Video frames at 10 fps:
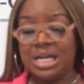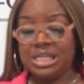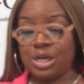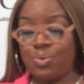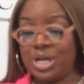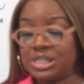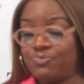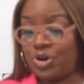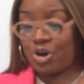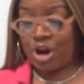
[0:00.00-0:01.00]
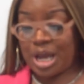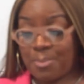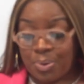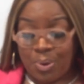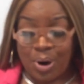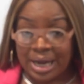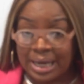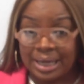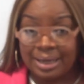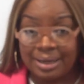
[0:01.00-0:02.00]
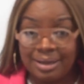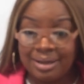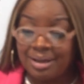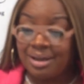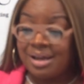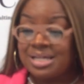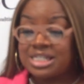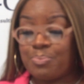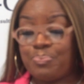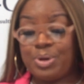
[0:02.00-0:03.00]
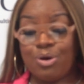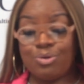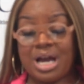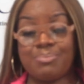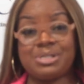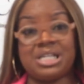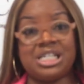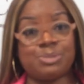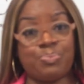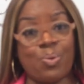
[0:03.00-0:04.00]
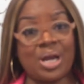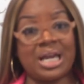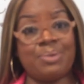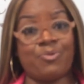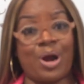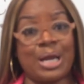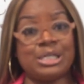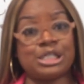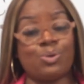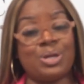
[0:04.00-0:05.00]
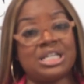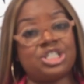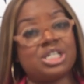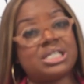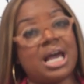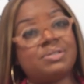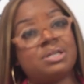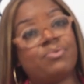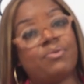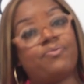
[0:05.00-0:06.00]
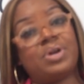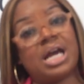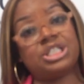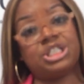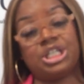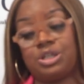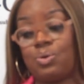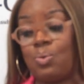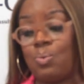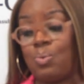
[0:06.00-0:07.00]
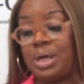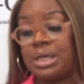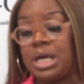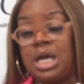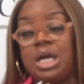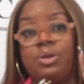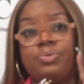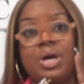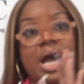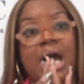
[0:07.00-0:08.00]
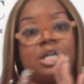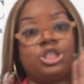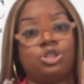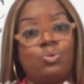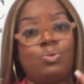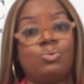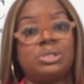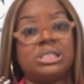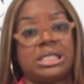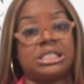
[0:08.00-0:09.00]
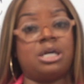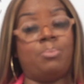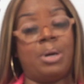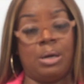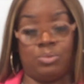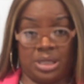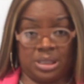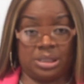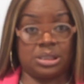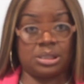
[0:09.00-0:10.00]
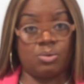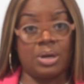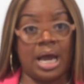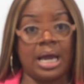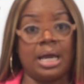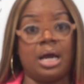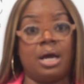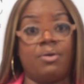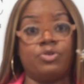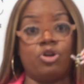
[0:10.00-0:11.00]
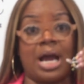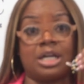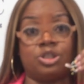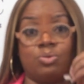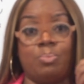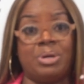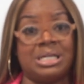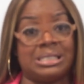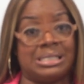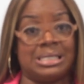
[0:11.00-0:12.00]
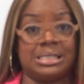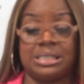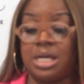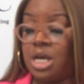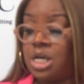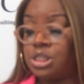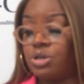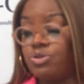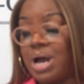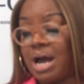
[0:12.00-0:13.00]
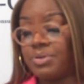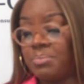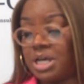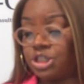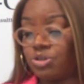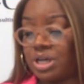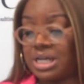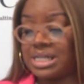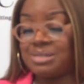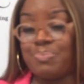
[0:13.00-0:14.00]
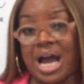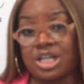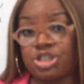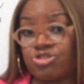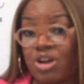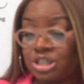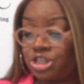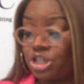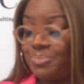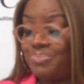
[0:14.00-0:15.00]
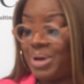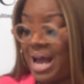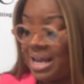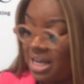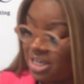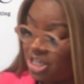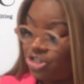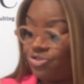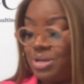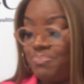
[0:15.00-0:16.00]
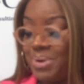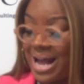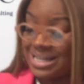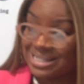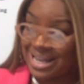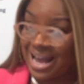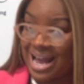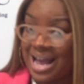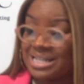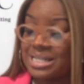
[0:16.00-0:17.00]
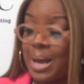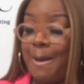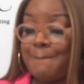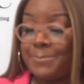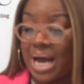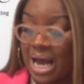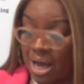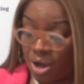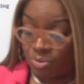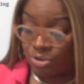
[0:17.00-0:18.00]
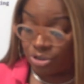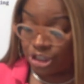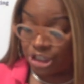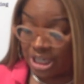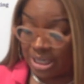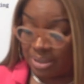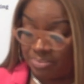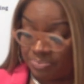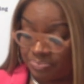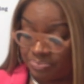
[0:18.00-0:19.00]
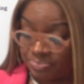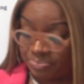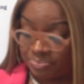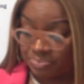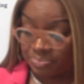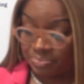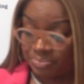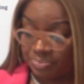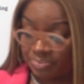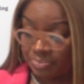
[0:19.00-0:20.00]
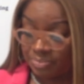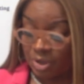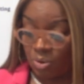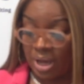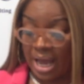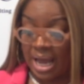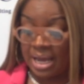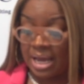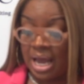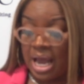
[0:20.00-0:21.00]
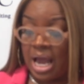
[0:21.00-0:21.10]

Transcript: So it's very important to build up to this point, right? So let's just have some reflection on the actual 6 components, okay, of your actual business. So you have to make sure that it's by structure, by industry, by size, by ownership, okay?